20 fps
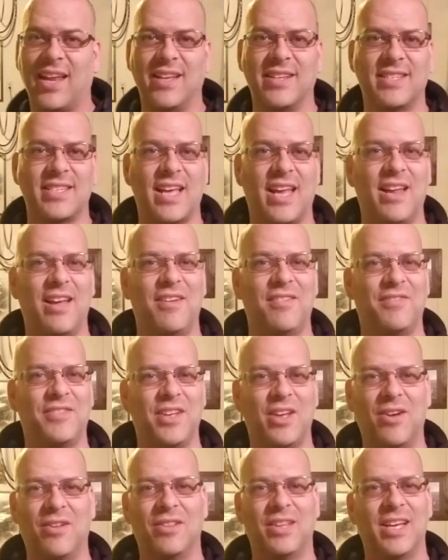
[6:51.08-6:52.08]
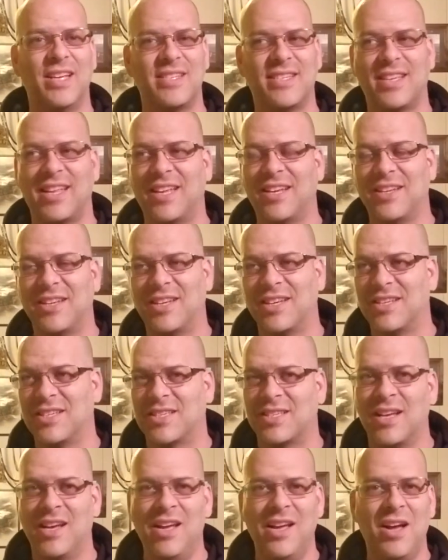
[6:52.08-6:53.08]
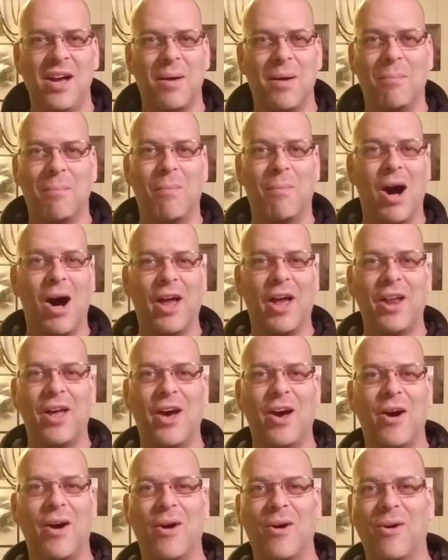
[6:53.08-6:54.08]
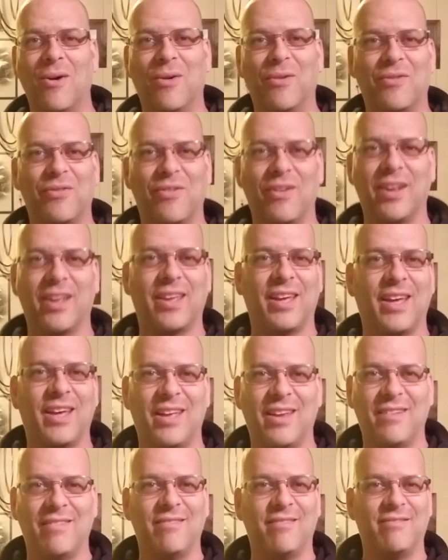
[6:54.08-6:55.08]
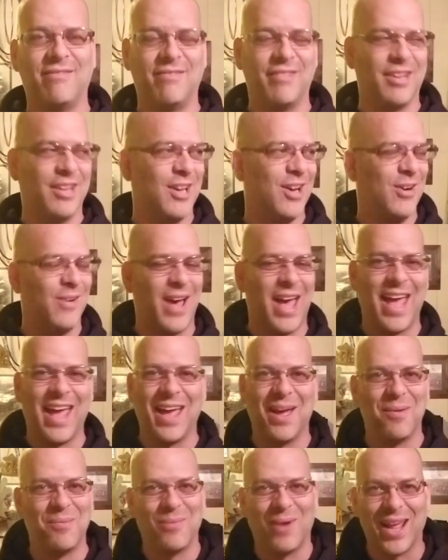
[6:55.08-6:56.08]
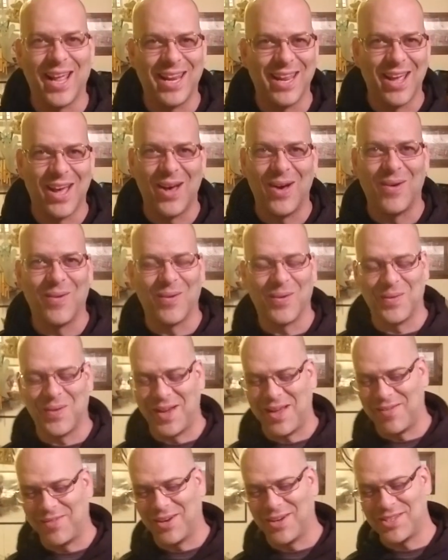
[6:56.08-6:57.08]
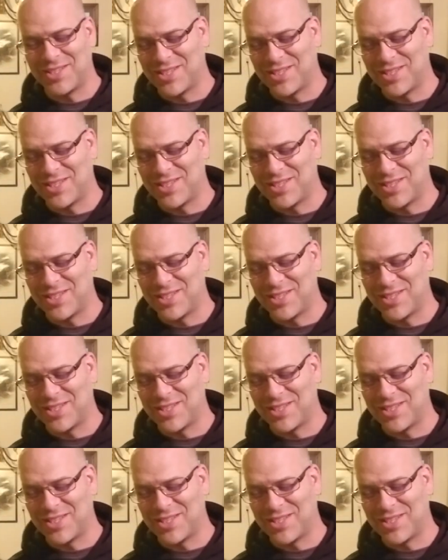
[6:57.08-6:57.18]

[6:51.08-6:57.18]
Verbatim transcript: instead of, you know, listening to just mono freaking, you know, AM radio or whatever.